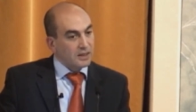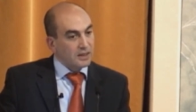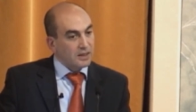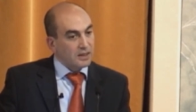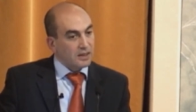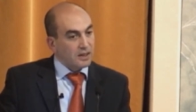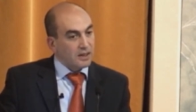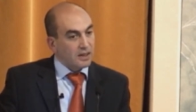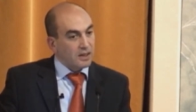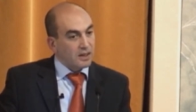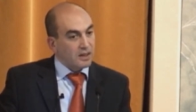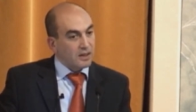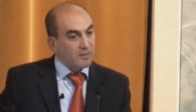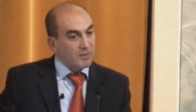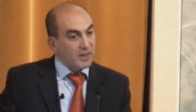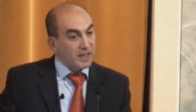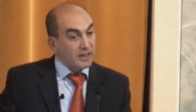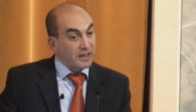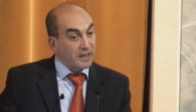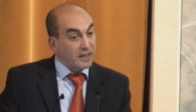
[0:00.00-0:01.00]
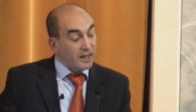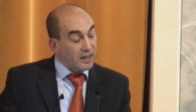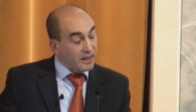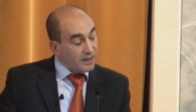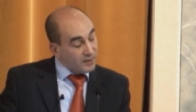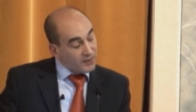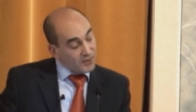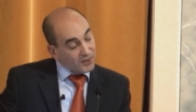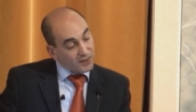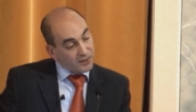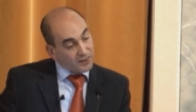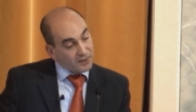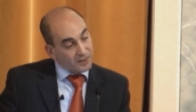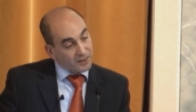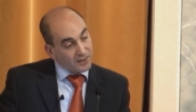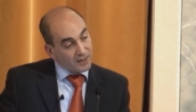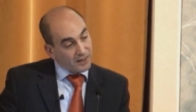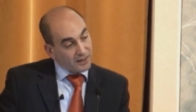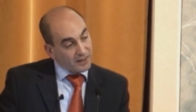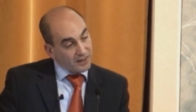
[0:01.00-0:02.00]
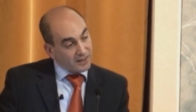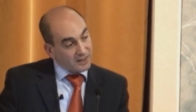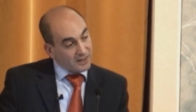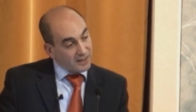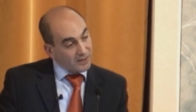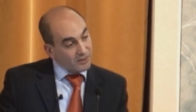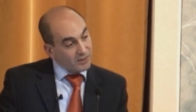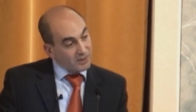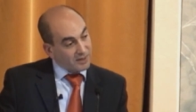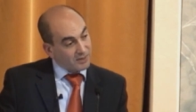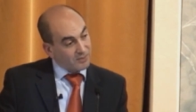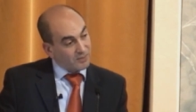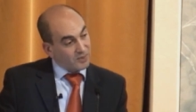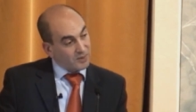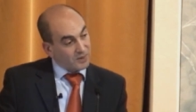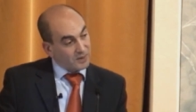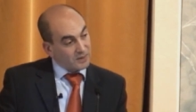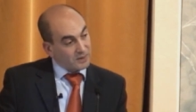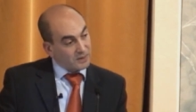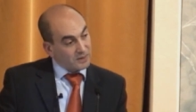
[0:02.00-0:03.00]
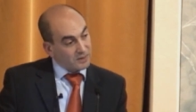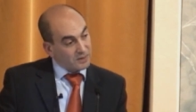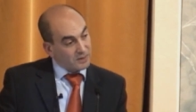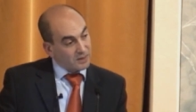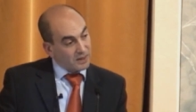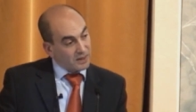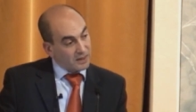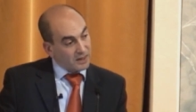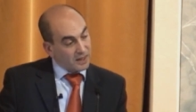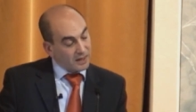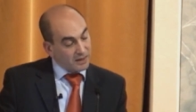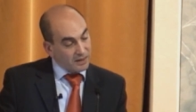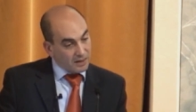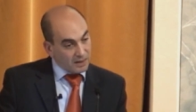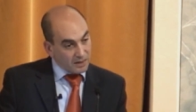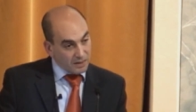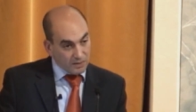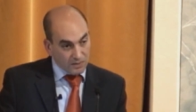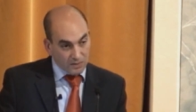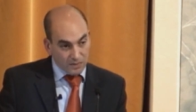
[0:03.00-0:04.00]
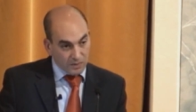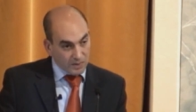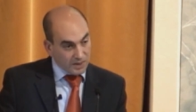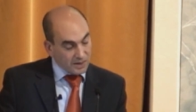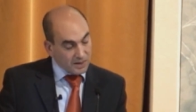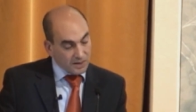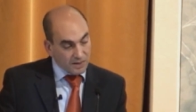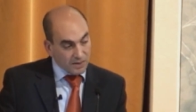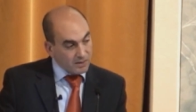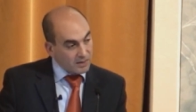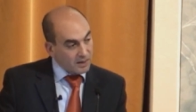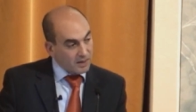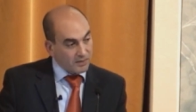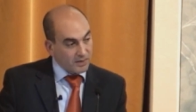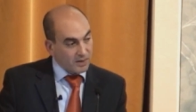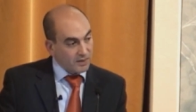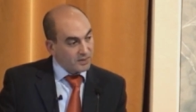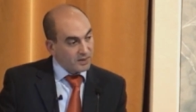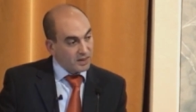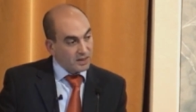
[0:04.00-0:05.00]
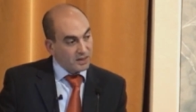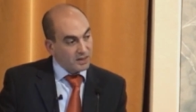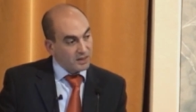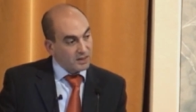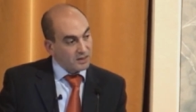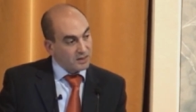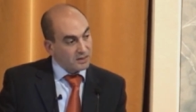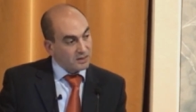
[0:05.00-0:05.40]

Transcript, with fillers: Um, in kids, I think it's equally important. And again, there we just don't have enough data yet.